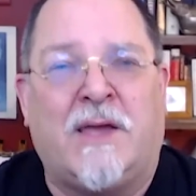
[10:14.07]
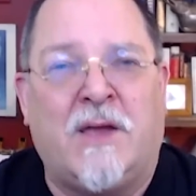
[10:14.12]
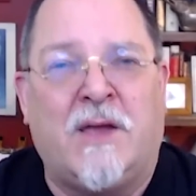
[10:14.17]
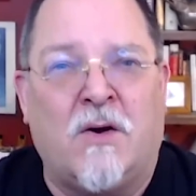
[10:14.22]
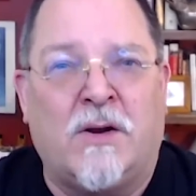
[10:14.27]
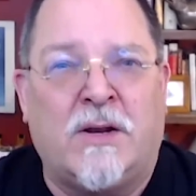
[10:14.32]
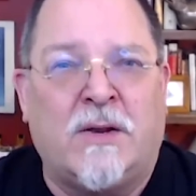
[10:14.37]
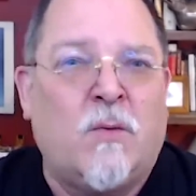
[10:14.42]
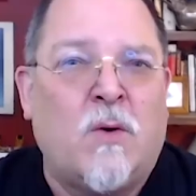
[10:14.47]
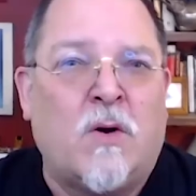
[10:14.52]

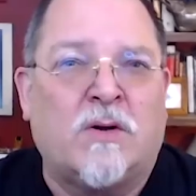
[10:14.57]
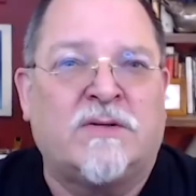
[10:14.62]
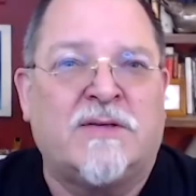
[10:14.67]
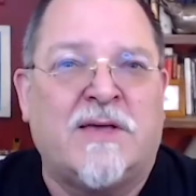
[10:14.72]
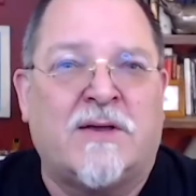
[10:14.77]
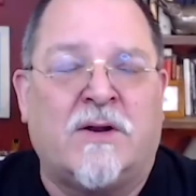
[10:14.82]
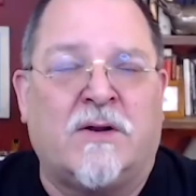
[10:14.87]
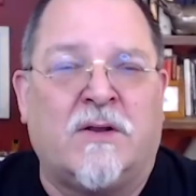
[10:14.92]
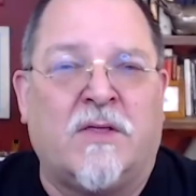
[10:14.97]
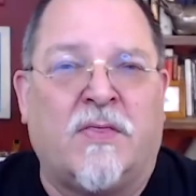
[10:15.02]
Coyote walks
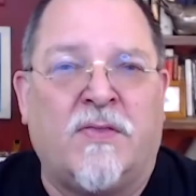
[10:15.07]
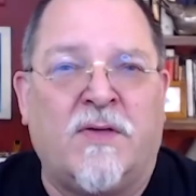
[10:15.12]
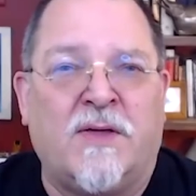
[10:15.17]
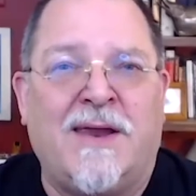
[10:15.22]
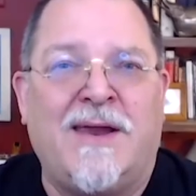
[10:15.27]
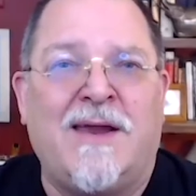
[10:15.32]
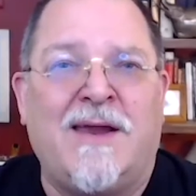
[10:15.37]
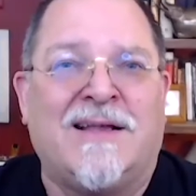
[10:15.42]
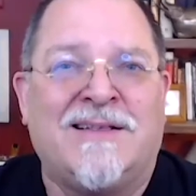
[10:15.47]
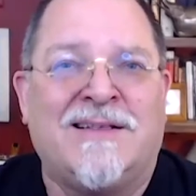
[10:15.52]
out on the
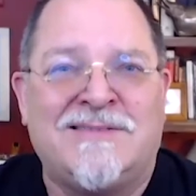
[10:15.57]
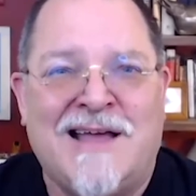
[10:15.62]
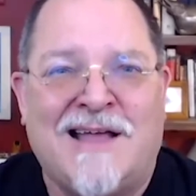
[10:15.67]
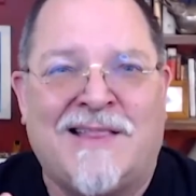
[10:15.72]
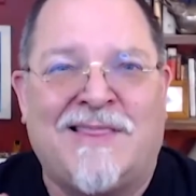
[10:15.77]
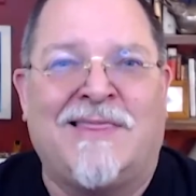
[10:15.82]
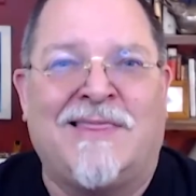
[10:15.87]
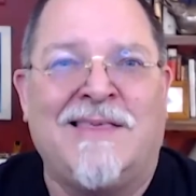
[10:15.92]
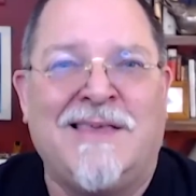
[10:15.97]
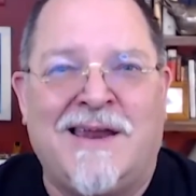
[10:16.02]
thin air. It's
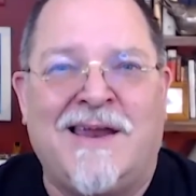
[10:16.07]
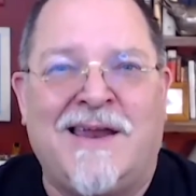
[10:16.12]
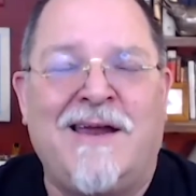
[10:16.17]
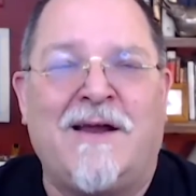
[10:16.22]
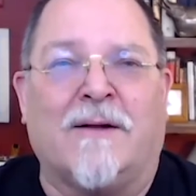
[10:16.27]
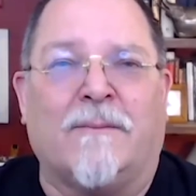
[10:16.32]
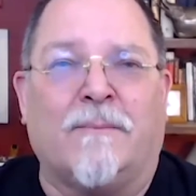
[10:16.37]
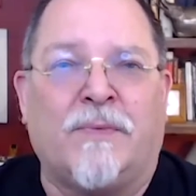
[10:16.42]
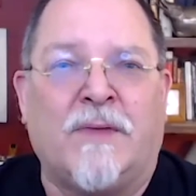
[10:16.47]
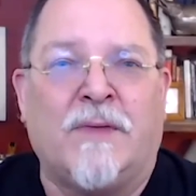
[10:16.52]
that thin
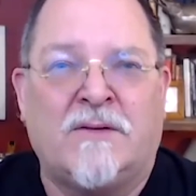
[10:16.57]
air.